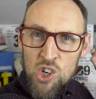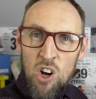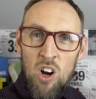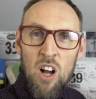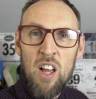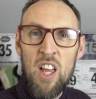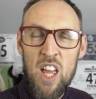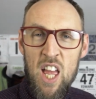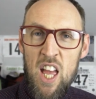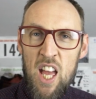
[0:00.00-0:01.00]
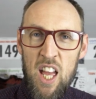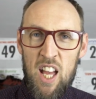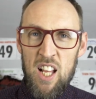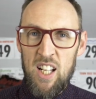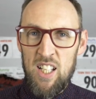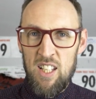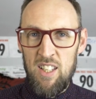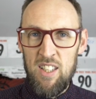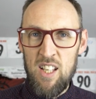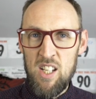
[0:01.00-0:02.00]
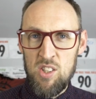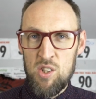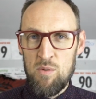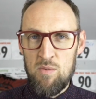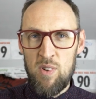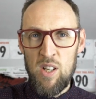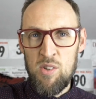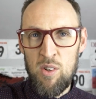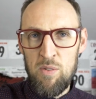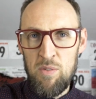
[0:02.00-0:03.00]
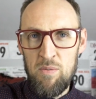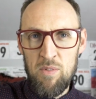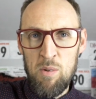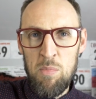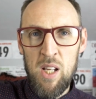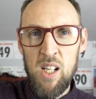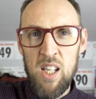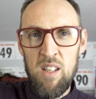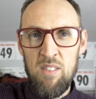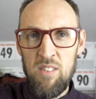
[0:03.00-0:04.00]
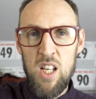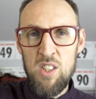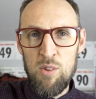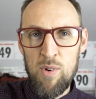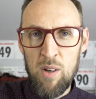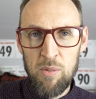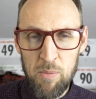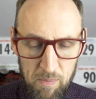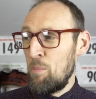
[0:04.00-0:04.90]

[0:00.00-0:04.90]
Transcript: shot, and then it just flies off completely into the rough.